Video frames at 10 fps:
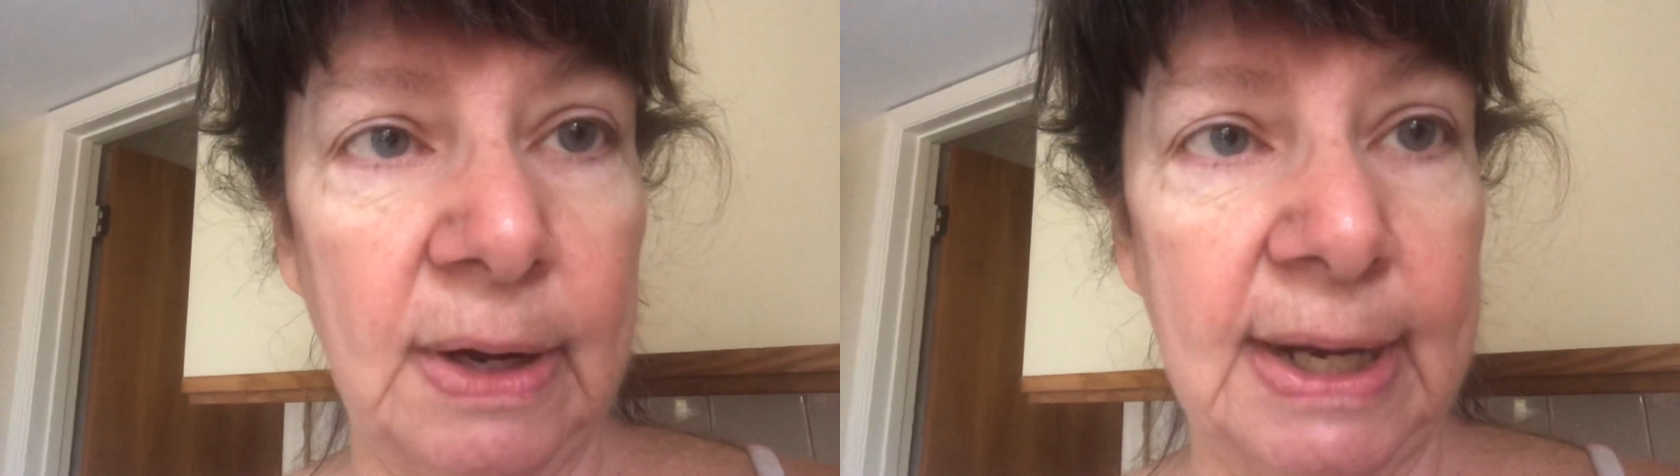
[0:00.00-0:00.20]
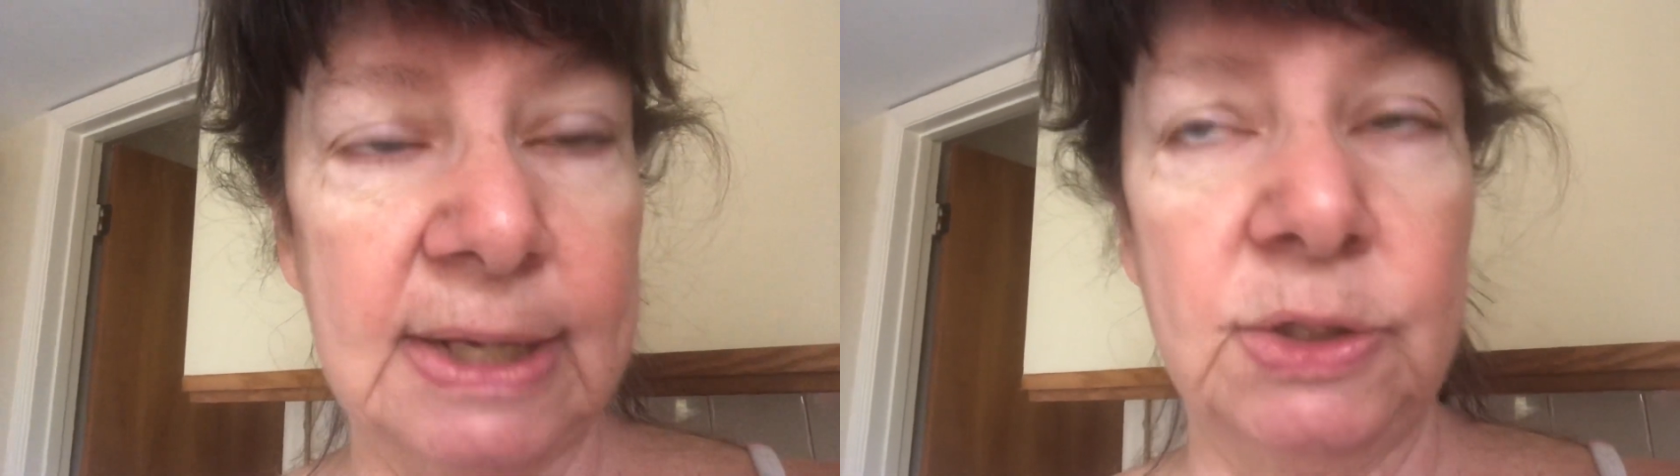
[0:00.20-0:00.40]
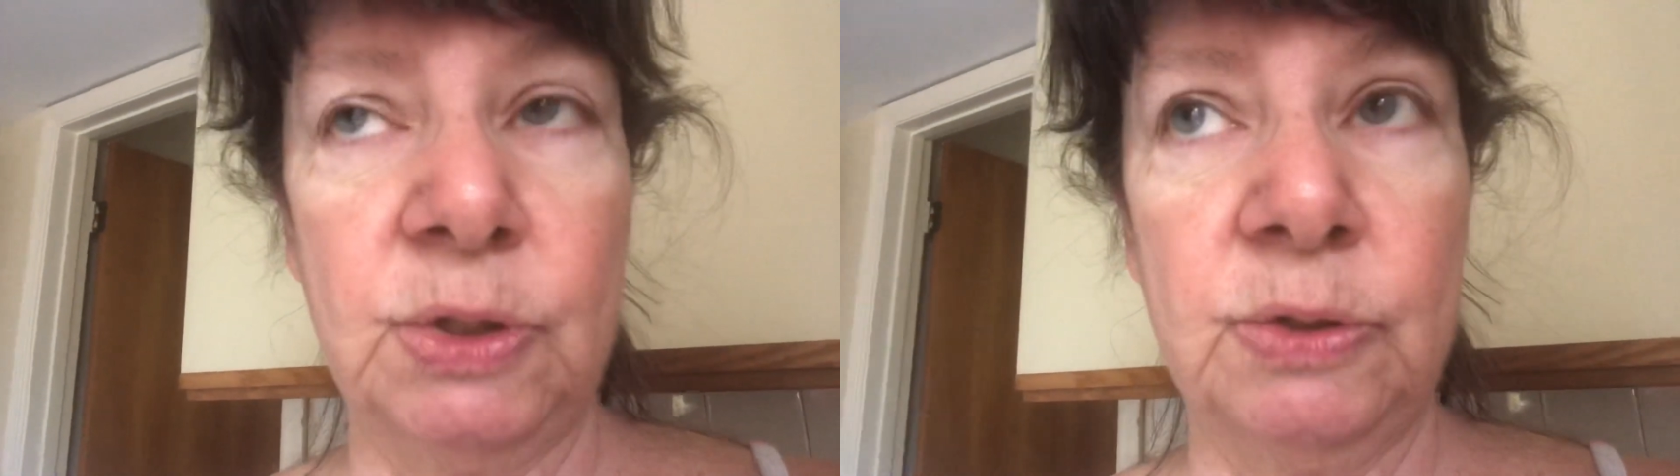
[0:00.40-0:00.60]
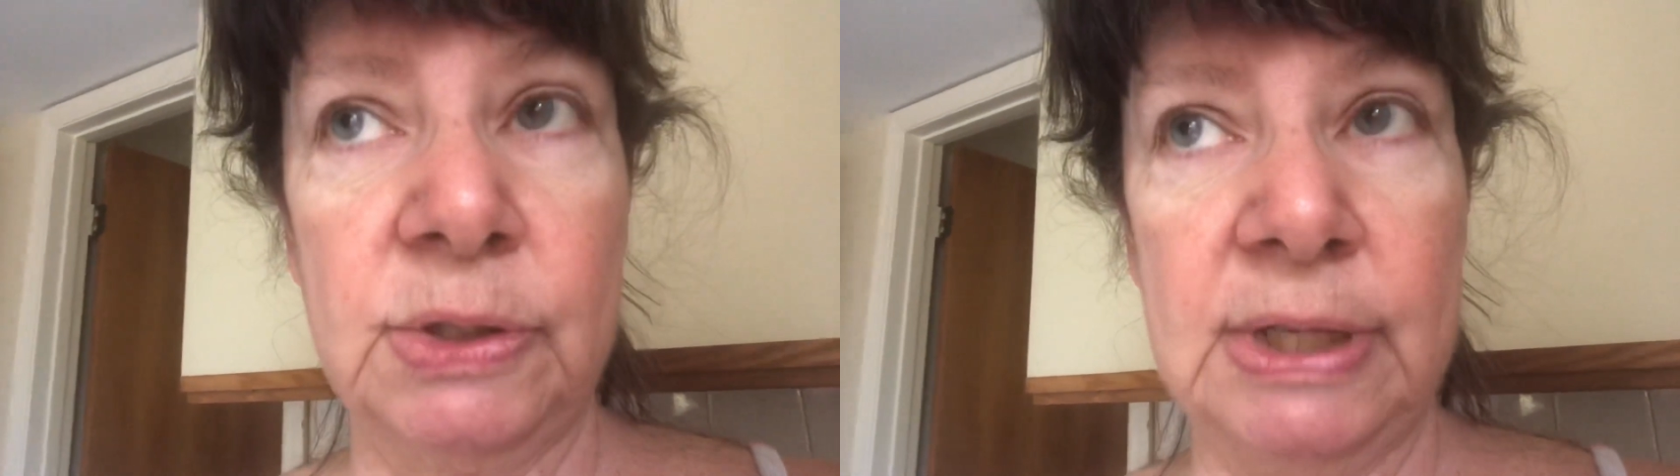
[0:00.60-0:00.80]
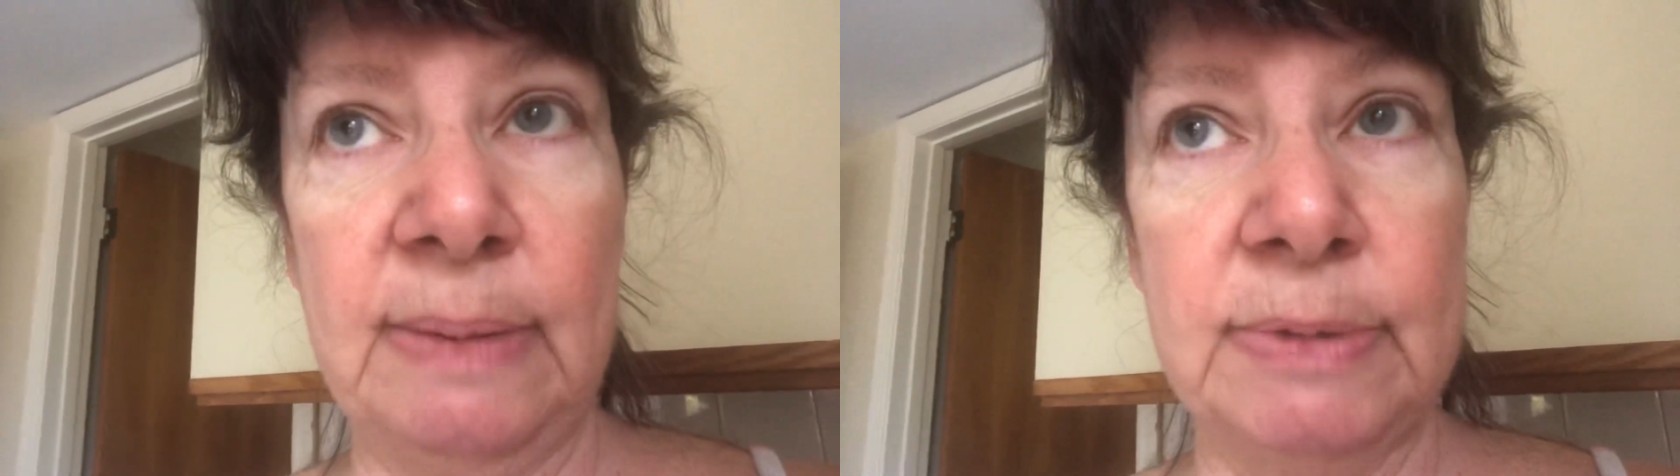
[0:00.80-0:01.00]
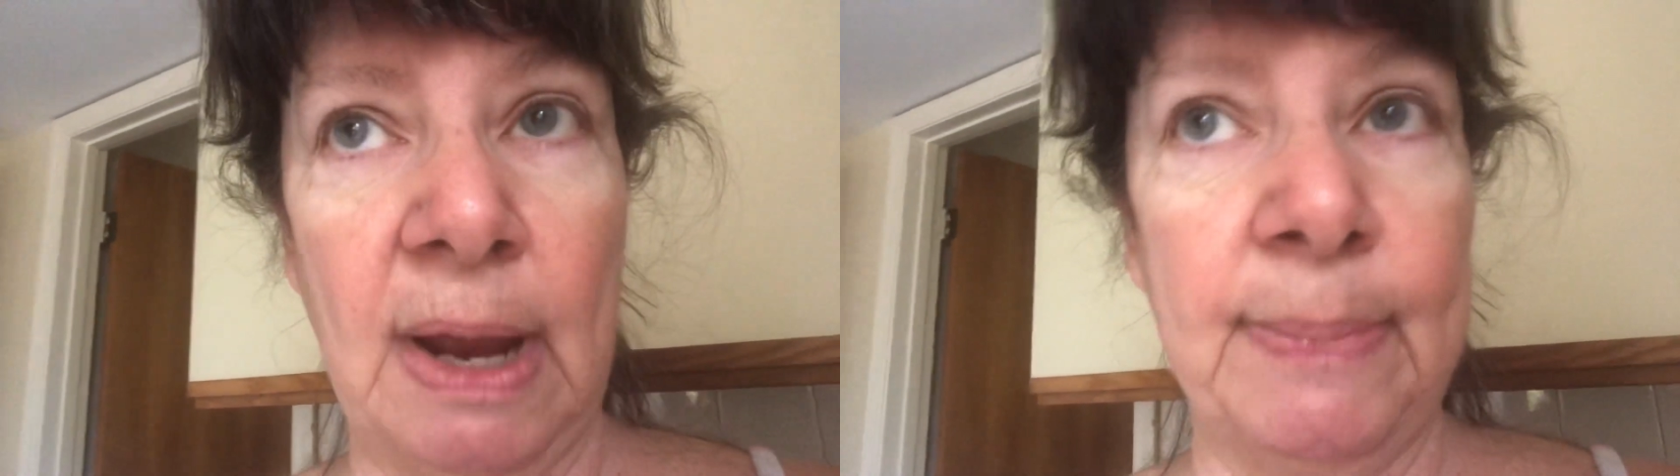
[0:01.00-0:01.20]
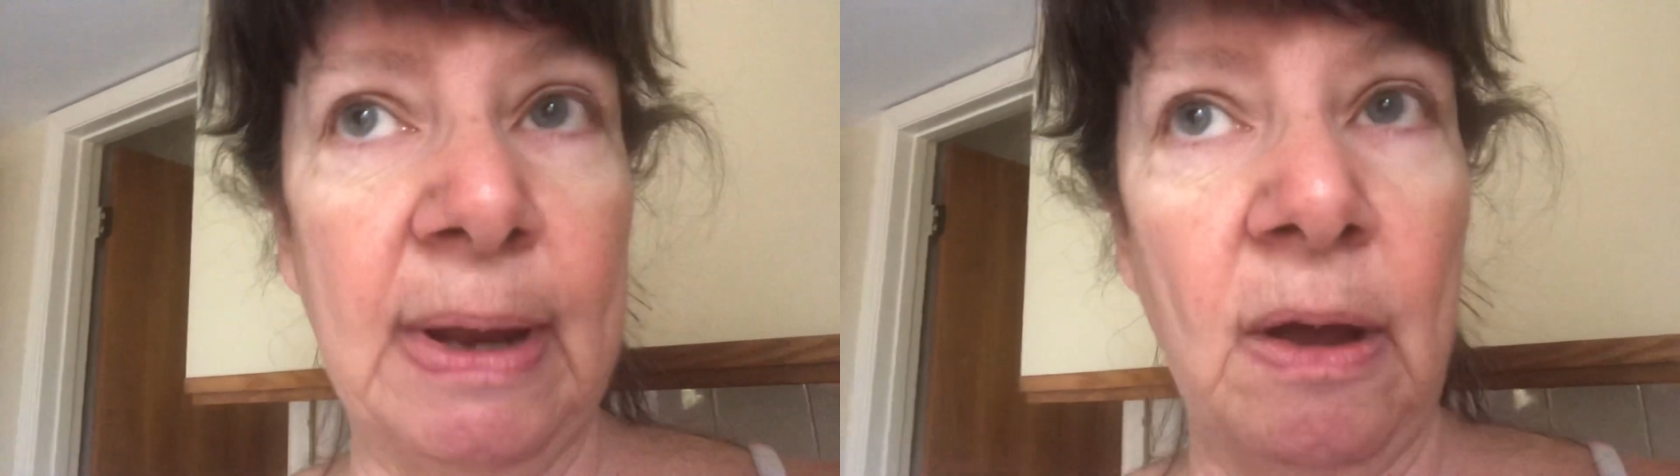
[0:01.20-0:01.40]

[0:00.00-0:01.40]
is to just keep topping